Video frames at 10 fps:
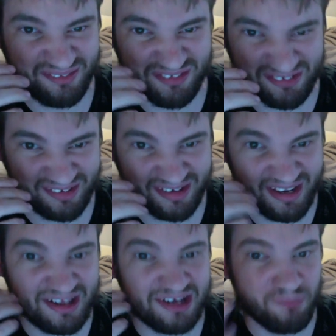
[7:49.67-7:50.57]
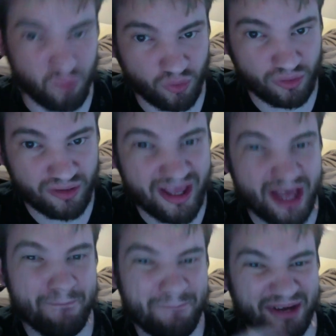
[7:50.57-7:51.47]
gain any more,
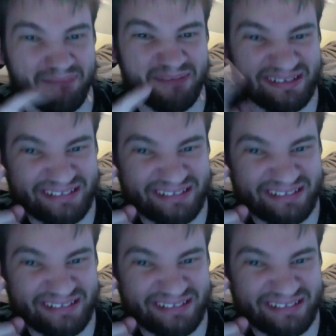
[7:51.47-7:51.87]
but I'm at